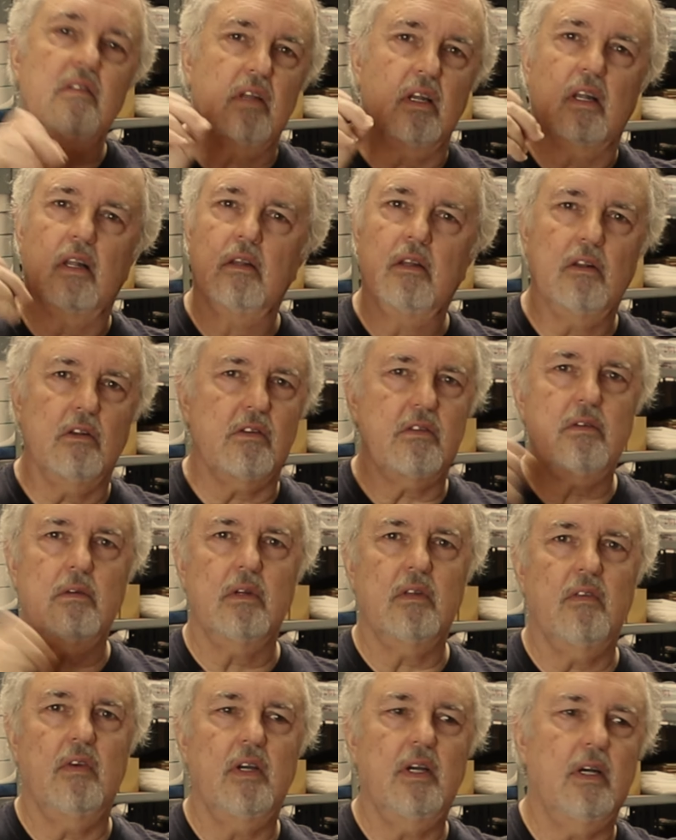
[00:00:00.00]
and a little
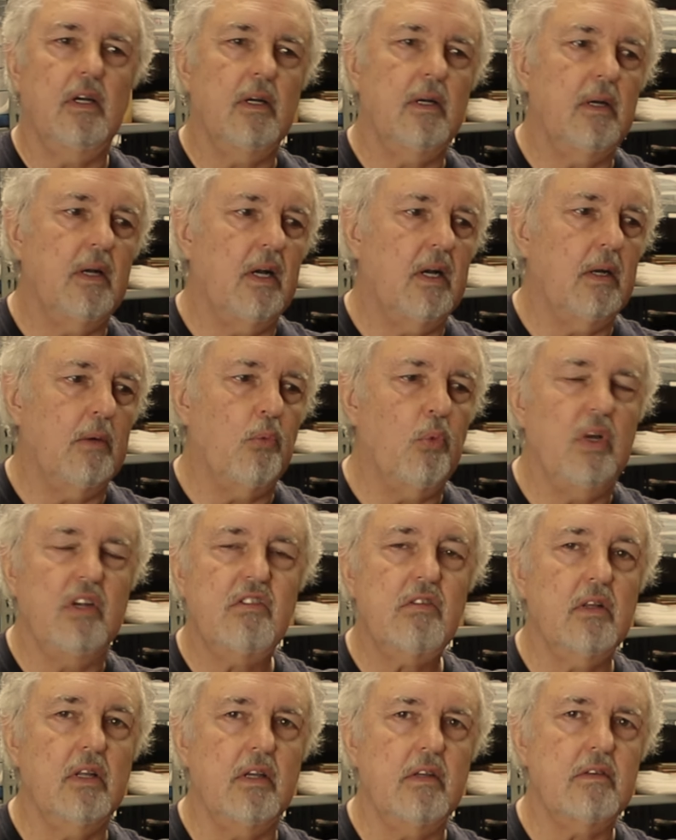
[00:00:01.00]
sort of a
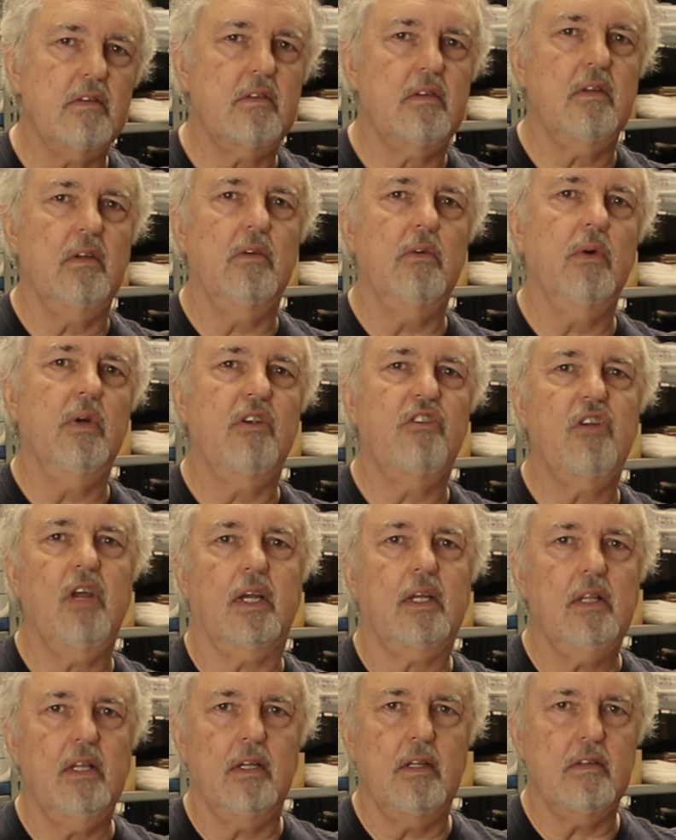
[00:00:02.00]
wish list or a
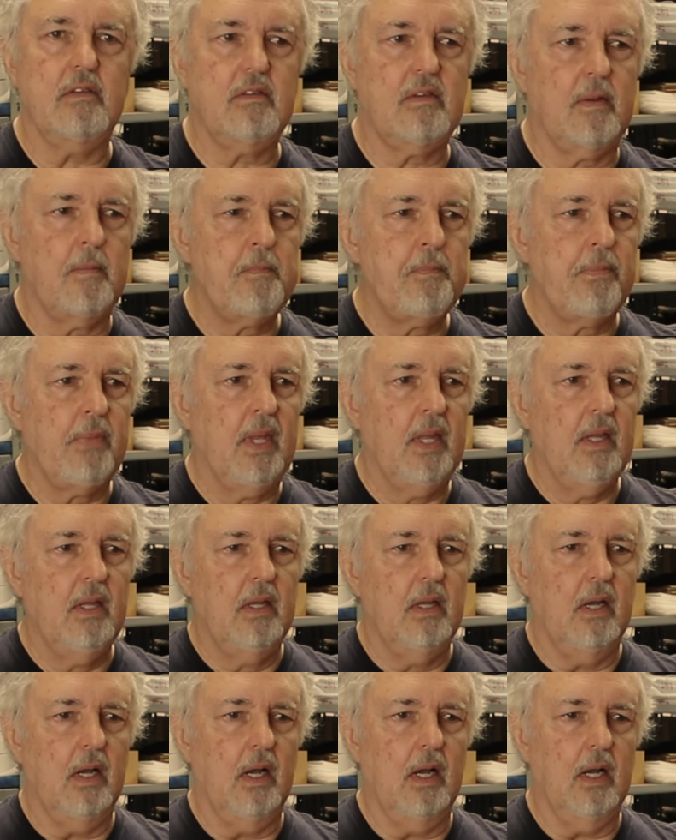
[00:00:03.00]
checklist
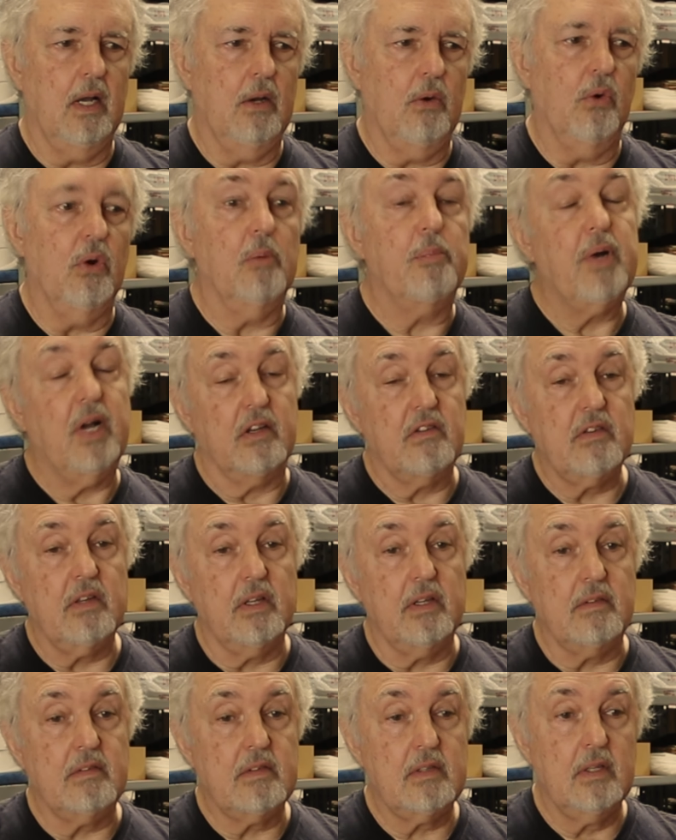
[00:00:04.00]
or a punch
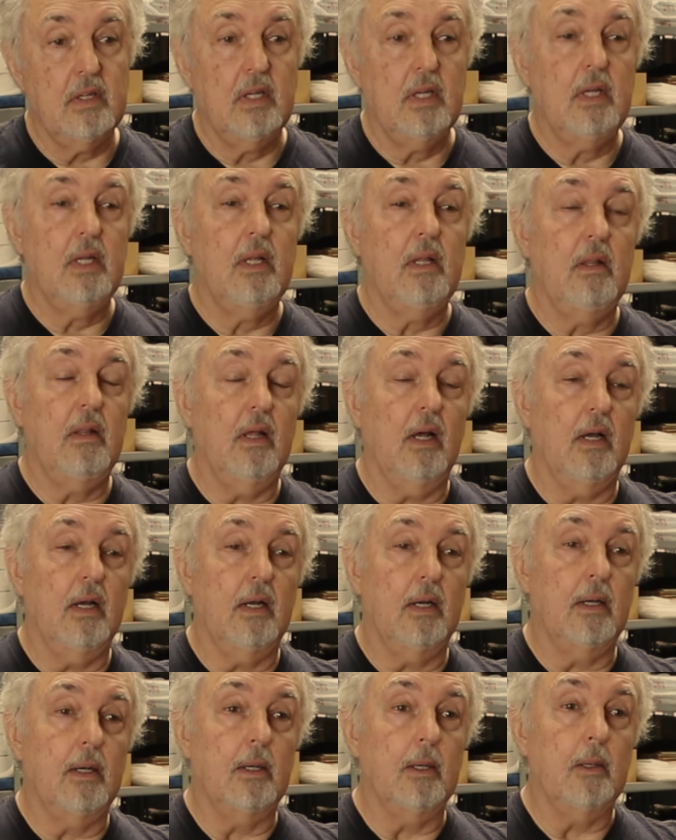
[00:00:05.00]
list
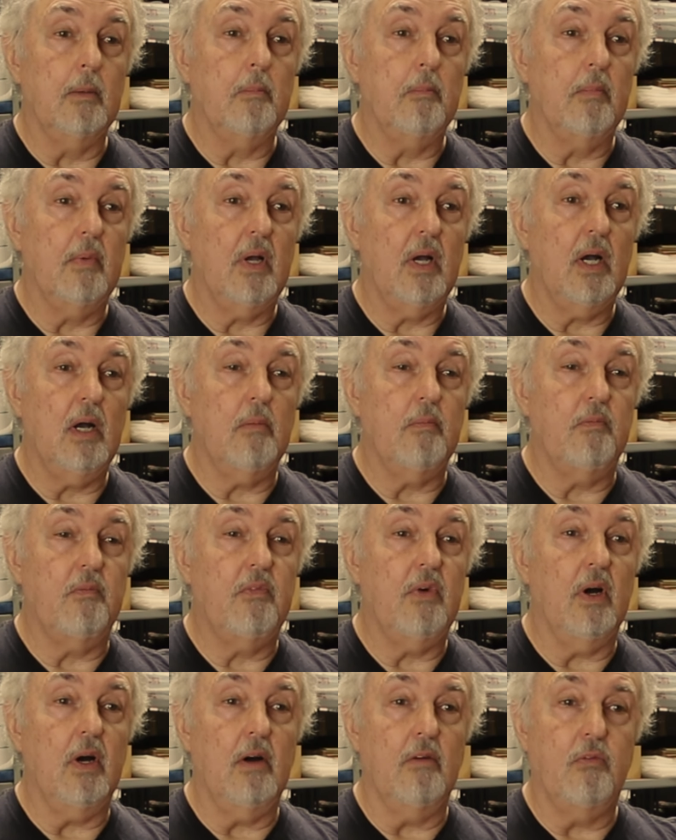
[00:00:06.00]

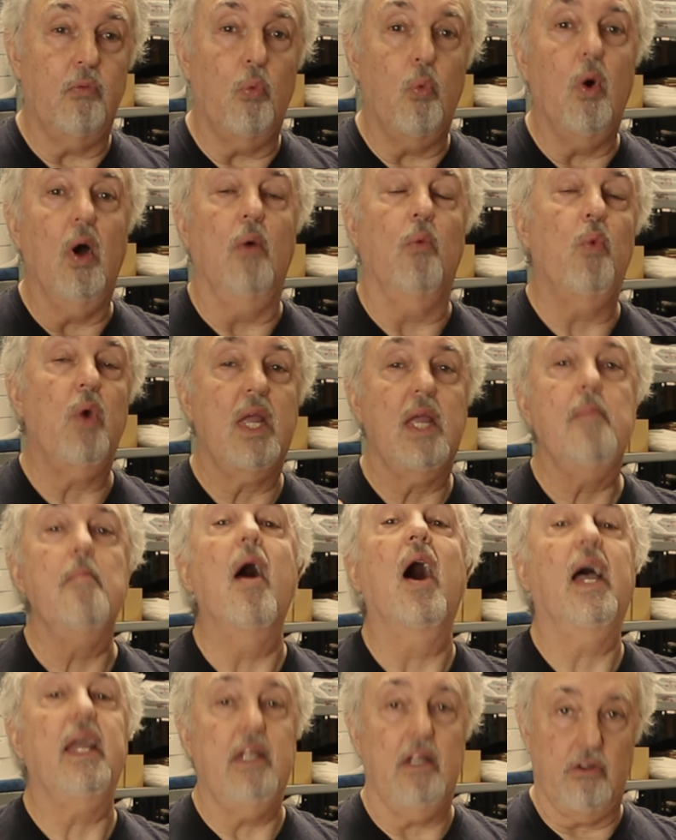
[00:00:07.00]
of what we
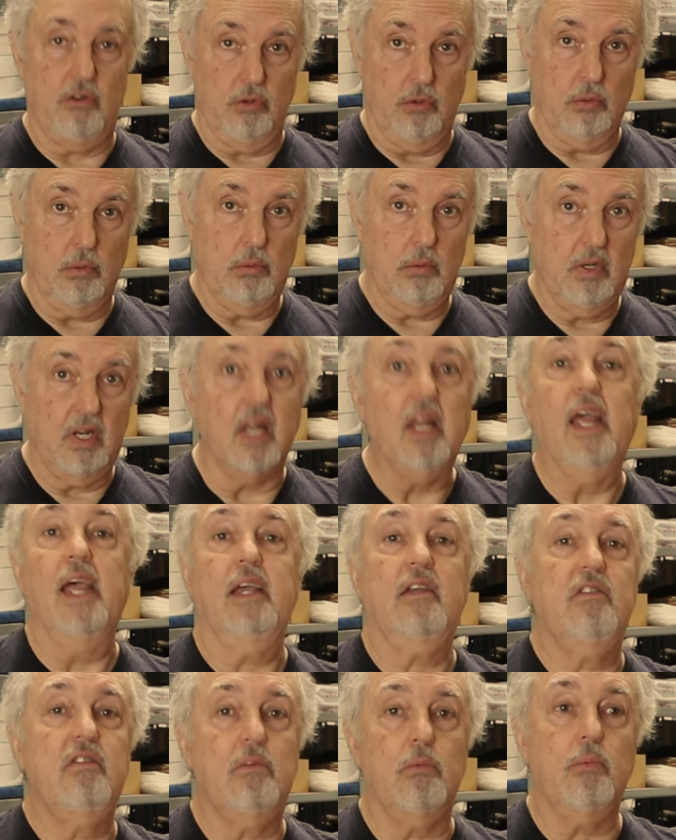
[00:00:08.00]
might do
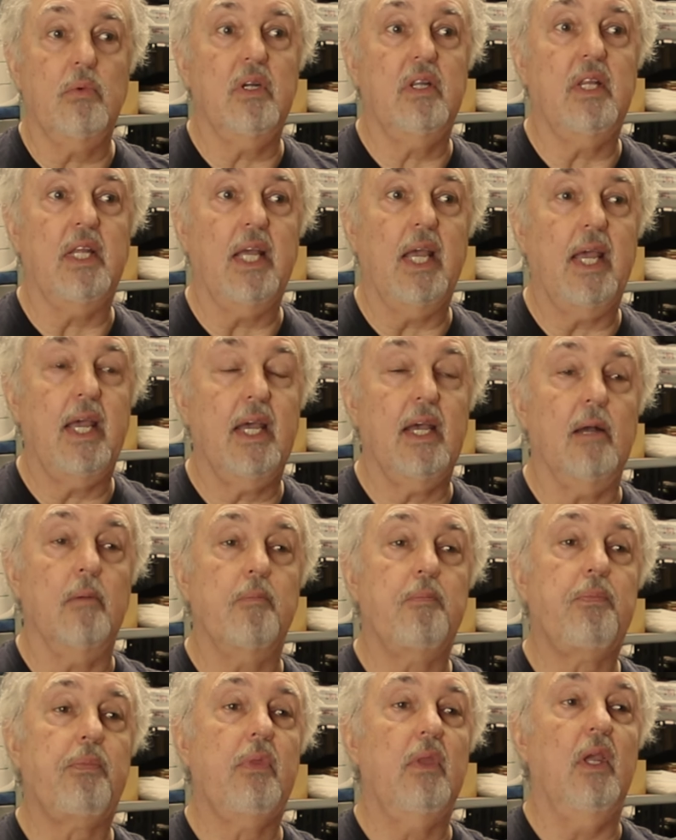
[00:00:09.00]
next with the
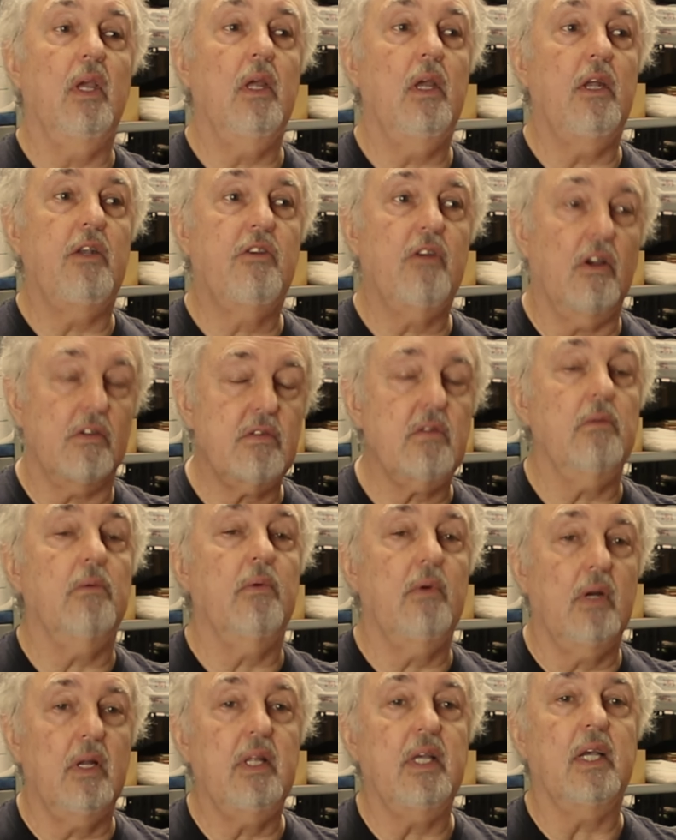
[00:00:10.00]
amp, it doesn't
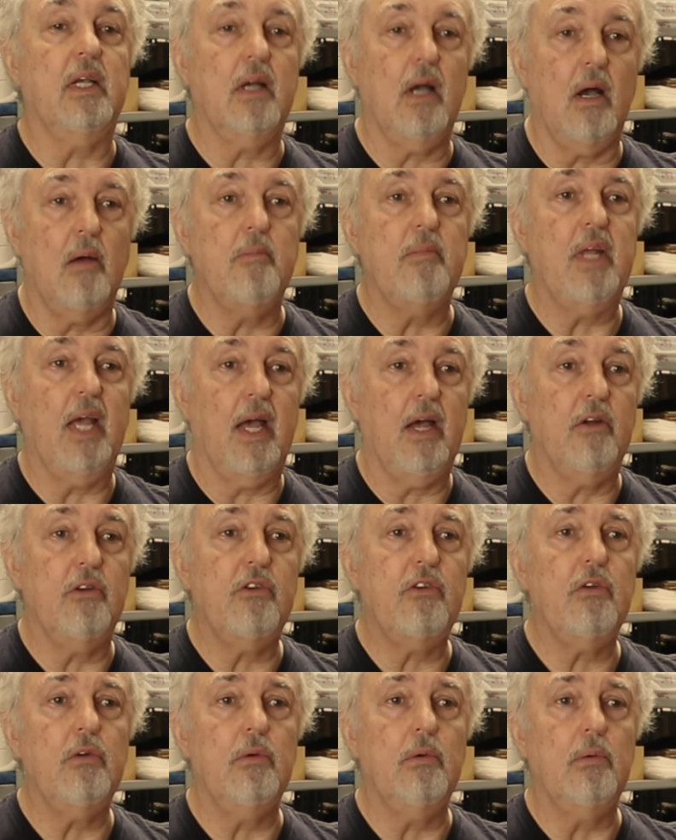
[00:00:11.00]
really come
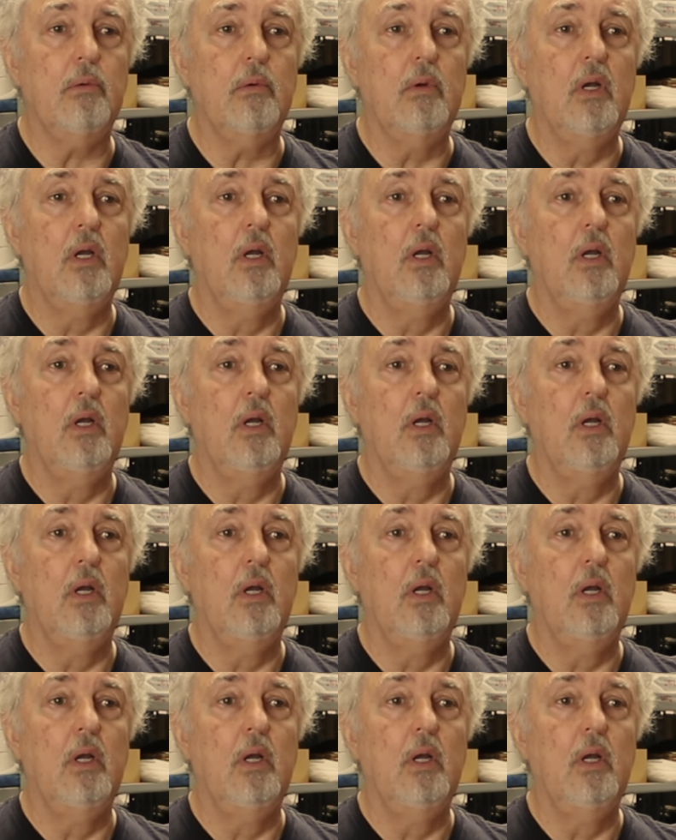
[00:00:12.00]
down to